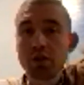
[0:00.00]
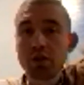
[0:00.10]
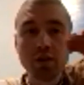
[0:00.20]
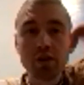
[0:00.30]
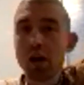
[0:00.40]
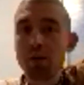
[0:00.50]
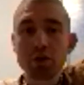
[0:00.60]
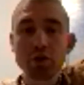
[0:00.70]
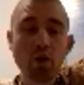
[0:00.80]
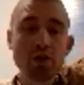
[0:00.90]
to the
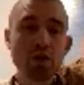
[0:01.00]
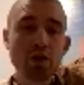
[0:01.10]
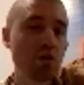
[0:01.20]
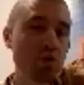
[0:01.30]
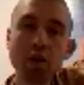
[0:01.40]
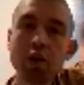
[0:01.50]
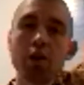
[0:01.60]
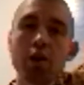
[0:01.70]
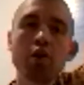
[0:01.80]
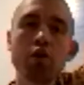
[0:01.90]
topmost questions
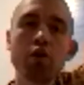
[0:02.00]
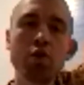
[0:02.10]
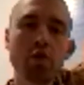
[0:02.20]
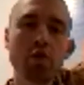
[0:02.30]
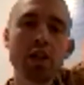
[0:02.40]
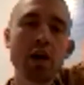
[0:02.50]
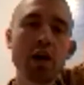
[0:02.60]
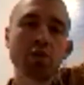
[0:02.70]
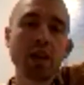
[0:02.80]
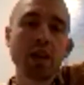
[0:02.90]
nor the
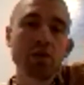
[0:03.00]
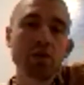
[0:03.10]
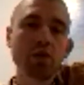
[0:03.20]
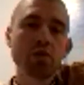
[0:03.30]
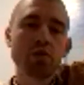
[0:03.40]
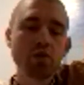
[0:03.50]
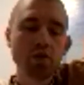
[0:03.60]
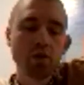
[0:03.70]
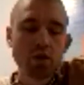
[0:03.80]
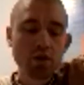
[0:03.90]
topmost answers.